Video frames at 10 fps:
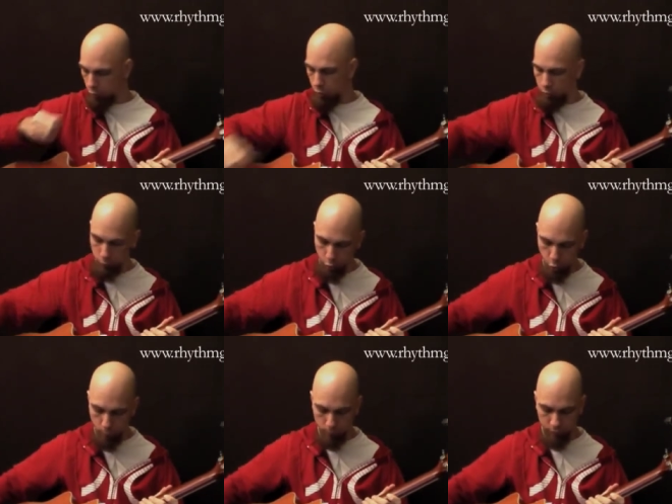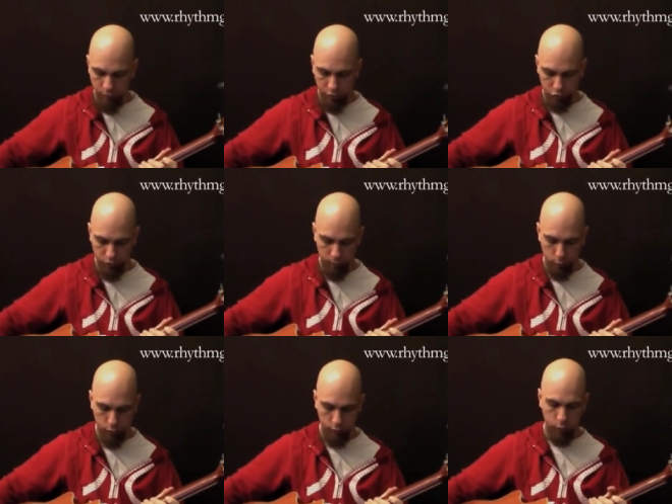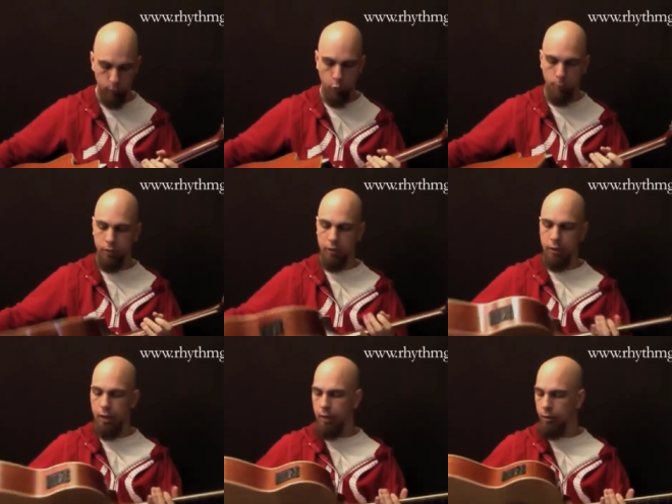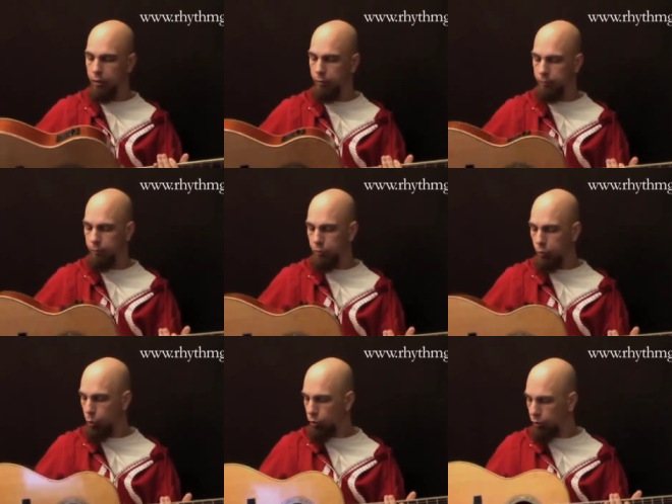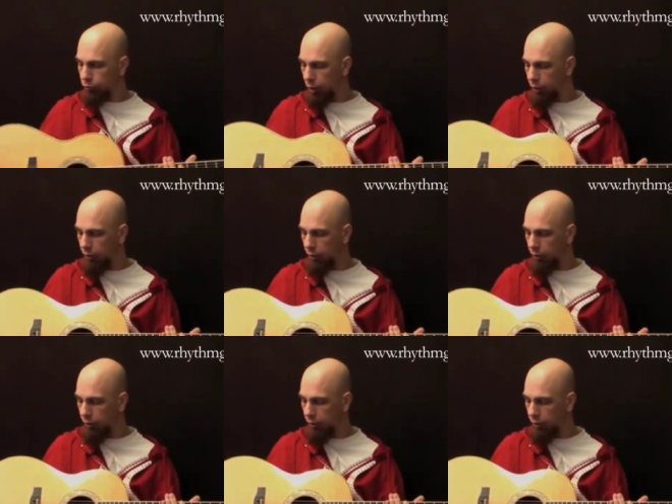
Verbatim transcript: you know, op functioning pro properly and all those kind of